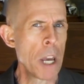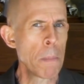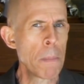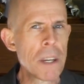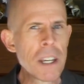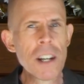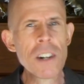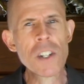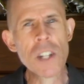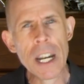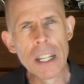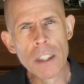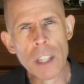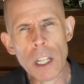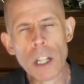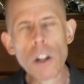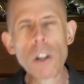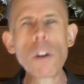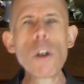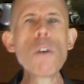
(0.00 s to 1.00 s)
because at the
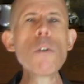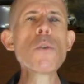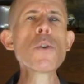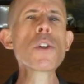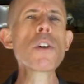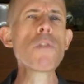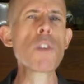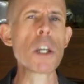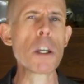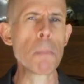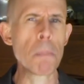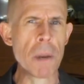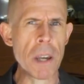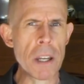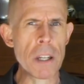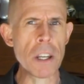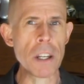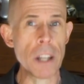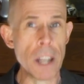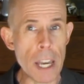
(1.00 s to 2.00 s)
close of the opinion,